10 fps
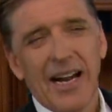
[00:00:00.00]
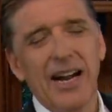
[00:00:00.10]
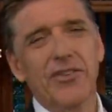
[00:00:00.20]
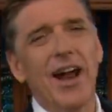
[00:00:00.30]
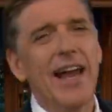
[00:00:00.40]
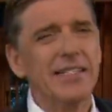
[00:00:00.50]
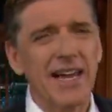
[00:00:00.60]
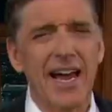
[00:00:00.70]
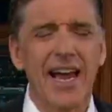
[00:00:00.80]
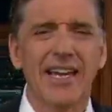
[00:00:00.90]
A great
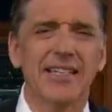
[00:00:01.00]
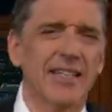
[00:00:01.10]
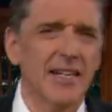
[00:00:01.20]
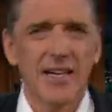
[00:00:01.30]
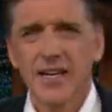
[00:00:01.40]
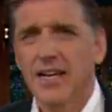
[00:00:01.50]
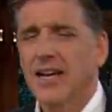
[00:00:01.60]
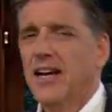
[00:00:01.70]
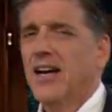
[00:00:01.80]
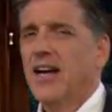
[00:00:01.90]

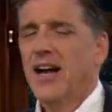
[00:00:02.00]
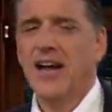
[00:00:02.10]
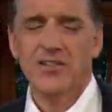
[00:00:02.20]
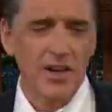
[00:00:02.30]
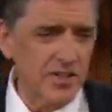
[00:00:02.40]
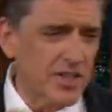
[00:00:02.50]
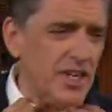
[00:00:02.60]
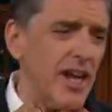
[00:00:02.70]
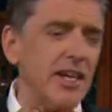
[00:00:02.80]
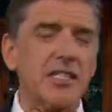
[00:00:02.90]
day. It's,
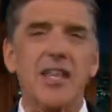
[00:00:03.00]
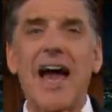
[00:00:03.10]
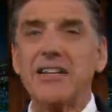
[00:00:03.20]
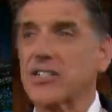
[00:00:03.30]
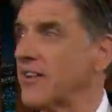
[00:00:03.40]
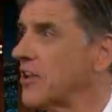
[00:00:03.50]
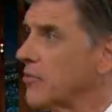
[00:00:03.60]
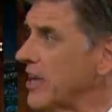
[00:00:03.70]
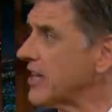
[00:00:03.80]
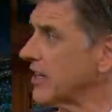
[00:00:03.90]
the, it's, Thanksgiving
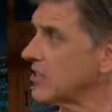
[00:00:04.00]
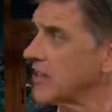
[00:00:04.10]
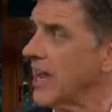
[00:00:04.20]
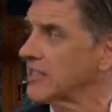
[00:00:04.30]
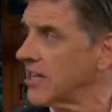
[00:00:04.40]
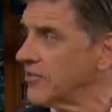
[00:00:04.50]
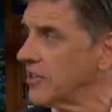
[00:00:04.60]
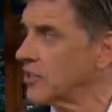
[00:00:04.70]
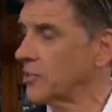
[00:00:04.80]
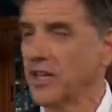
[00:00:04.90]
week. It's Thanksgiving
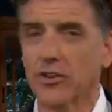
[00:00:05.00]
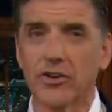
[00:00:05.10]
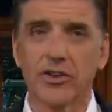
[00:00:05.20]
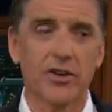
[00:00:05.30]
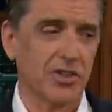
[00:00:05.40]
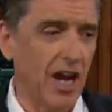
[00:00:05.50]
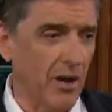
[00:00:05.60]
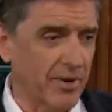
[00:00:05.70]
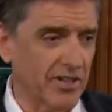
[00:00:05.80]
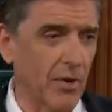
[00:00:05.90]
this week. Look, you can
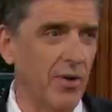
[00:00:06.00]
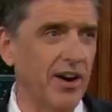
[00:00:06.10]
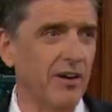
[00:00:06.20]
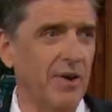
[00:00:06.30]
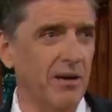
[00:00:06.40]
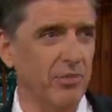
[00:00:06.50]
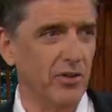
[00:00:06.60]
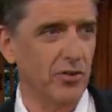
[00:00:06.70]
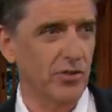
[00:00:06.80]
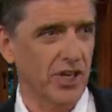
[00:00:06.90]
tell because I'm wearing my
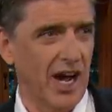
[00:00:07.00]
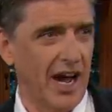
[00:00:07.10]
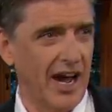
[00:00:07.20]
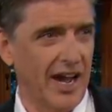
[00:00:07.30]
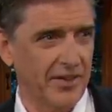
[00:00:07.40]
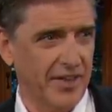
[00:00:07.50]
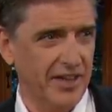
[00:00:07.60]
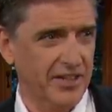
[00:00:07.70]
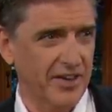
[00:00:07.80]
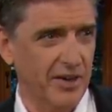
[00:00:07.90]
blue tie.
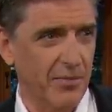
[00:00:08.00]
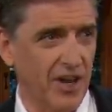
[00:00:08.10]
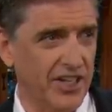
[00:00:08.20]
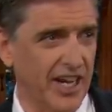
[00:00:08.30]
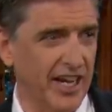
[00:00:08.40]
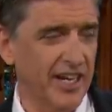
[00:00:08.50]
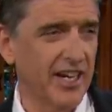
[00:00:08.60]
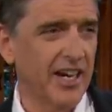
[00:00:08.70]
Thanksgiving Monday.